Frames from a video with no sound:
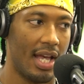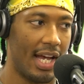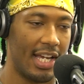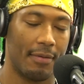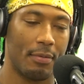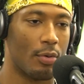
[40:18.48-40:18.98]

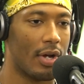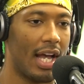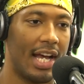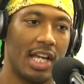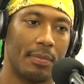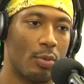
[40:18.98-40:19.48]
I
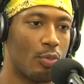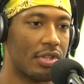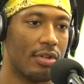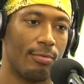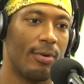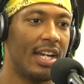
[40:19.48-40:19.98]
help her
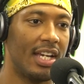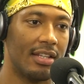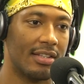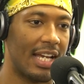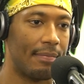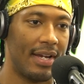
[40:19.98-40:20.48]
with the
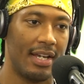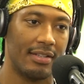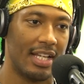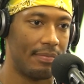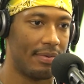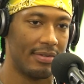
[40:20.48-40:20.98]
rent,
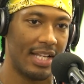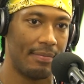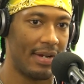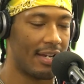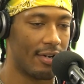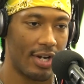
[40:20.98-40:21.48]

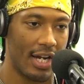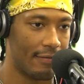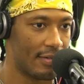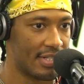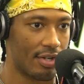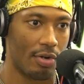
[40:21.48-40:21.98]
pay her
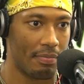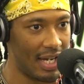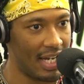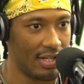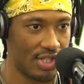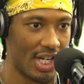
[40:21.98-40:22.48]
every single
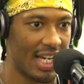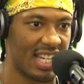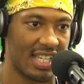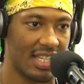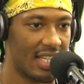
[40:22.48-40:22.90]
paycheck.